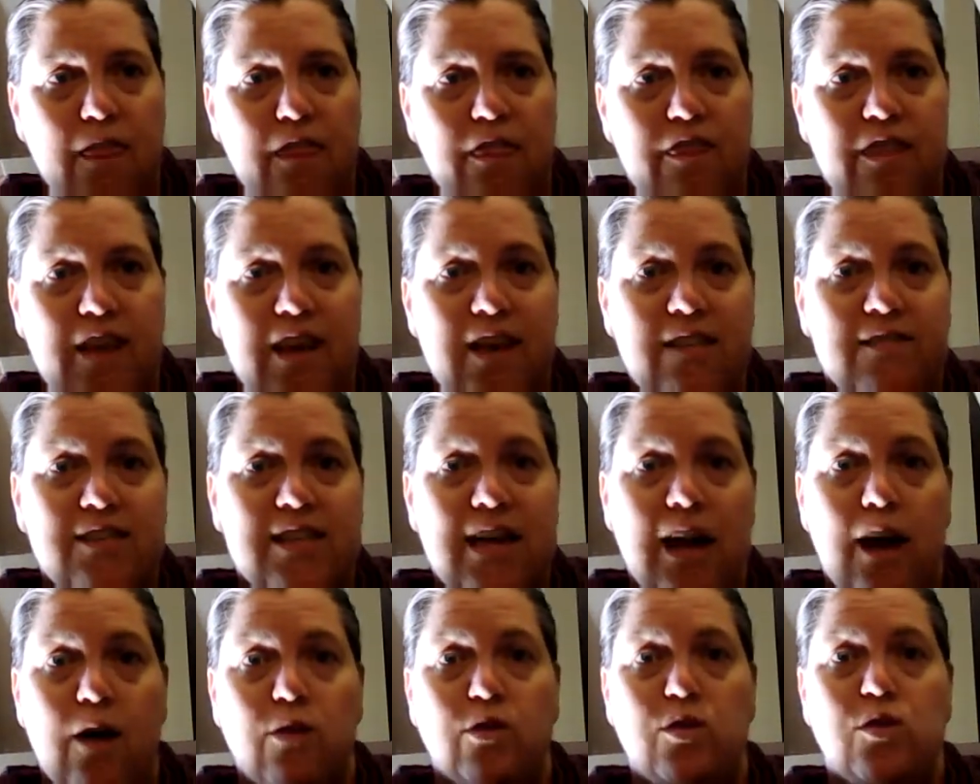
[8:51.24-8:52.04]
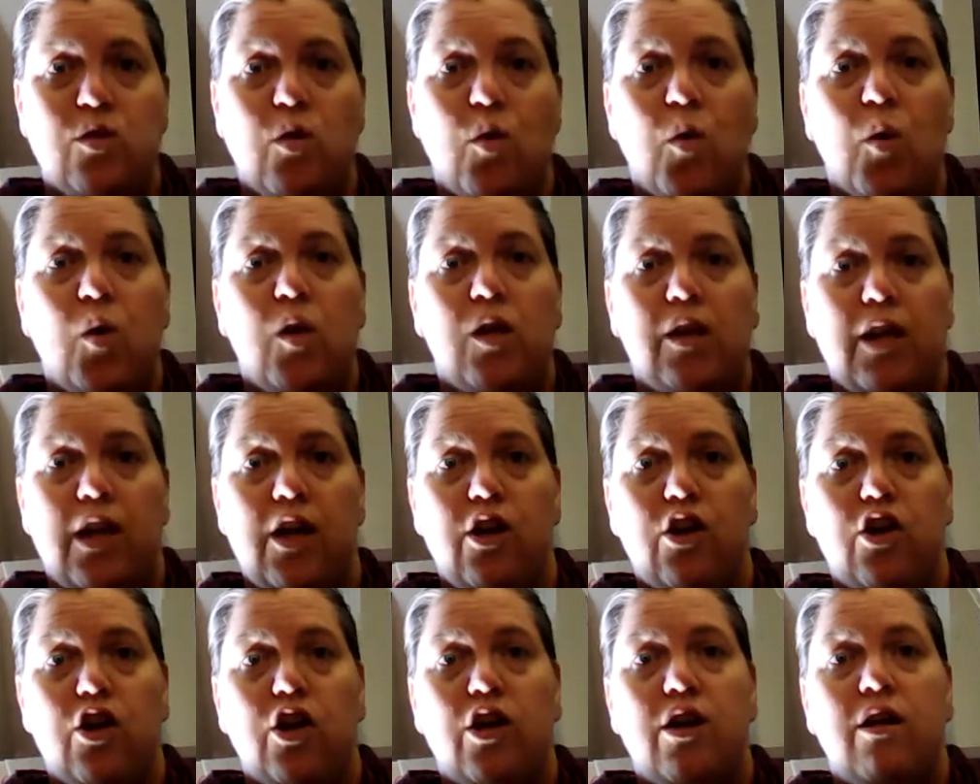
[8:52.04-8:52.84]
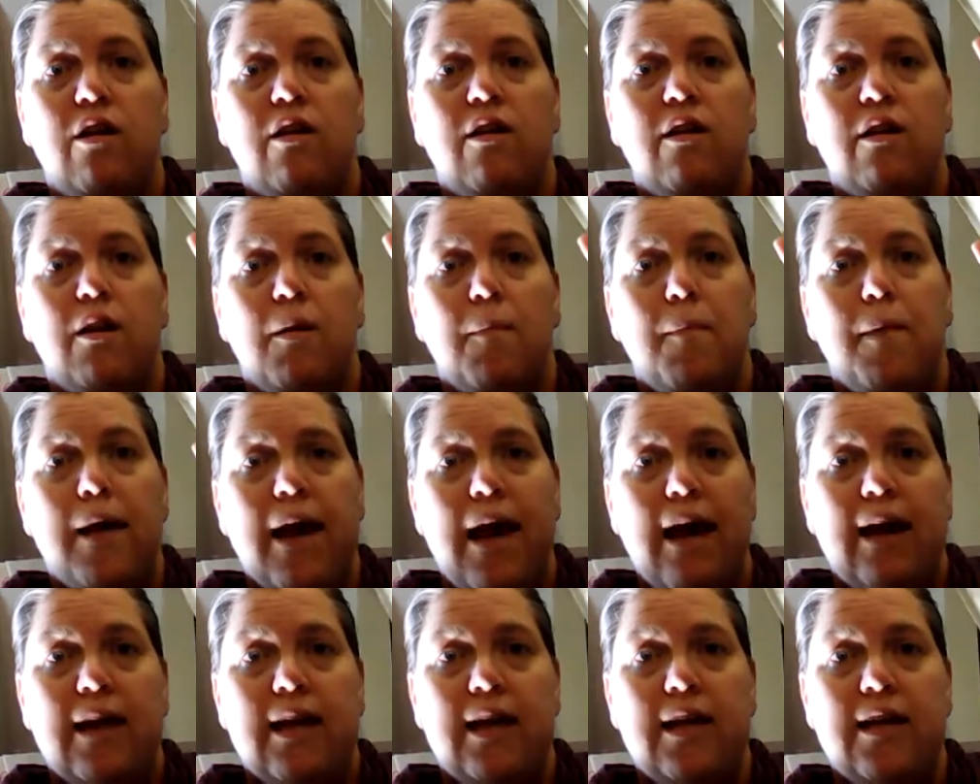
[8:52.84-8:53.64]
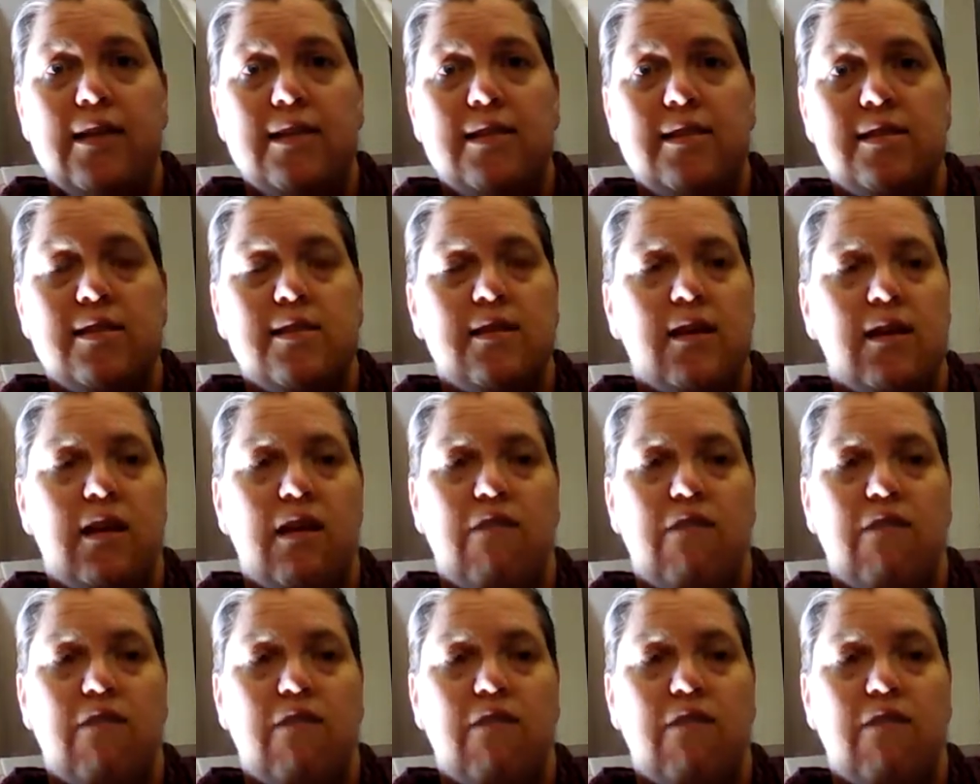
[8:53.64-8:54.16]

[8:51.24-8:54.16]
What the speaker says: Thieves Household Cleaner packets.